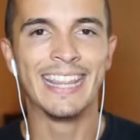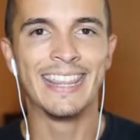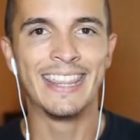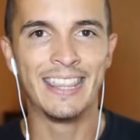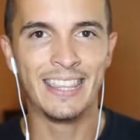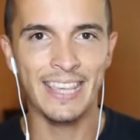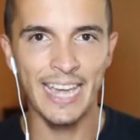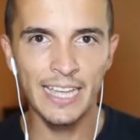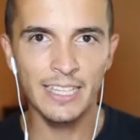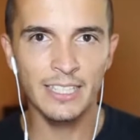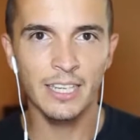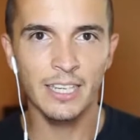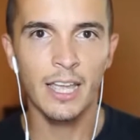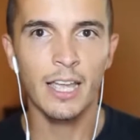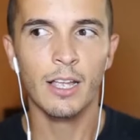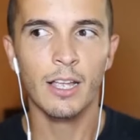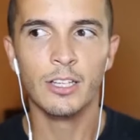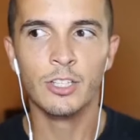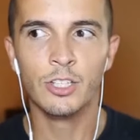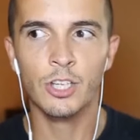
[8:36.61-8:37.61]

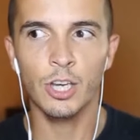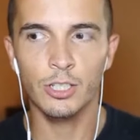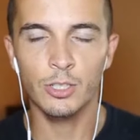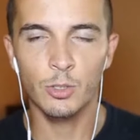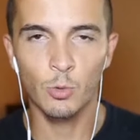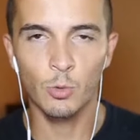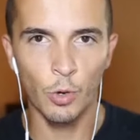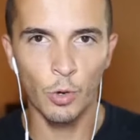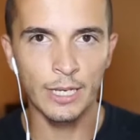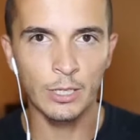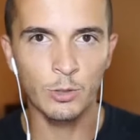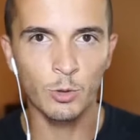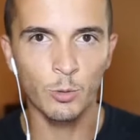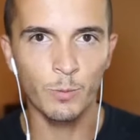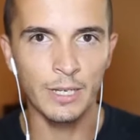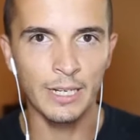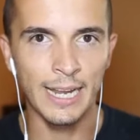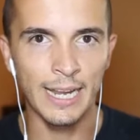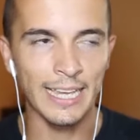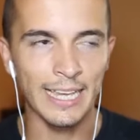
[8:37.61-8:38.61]
That's just wanting to
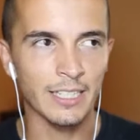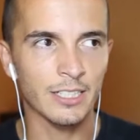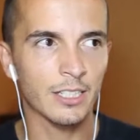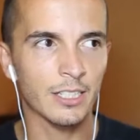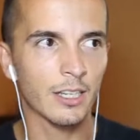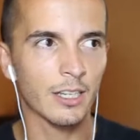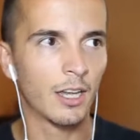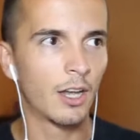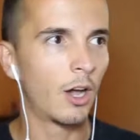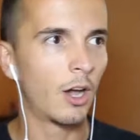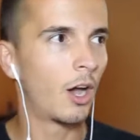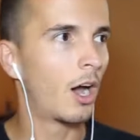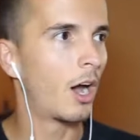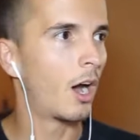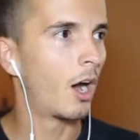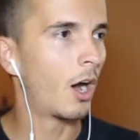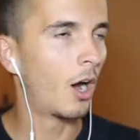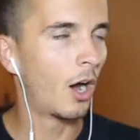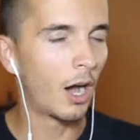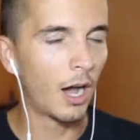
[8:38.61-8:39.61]
be nice
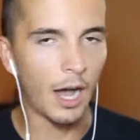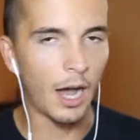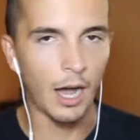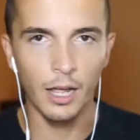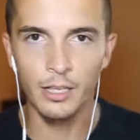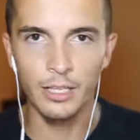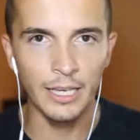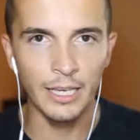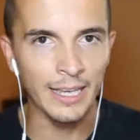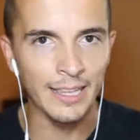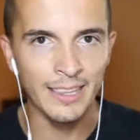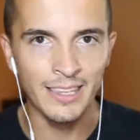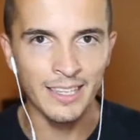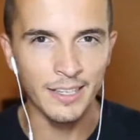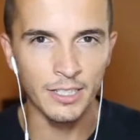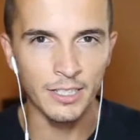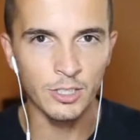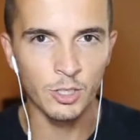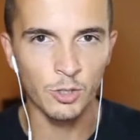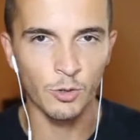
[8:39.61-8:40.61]
in
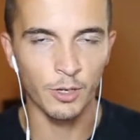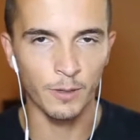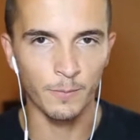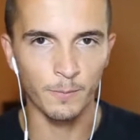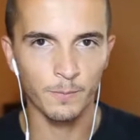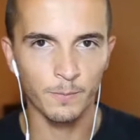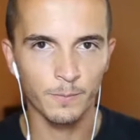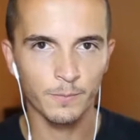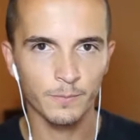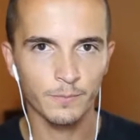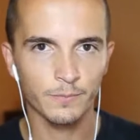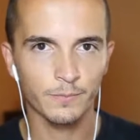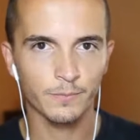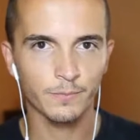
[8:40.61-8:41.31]
the extreme.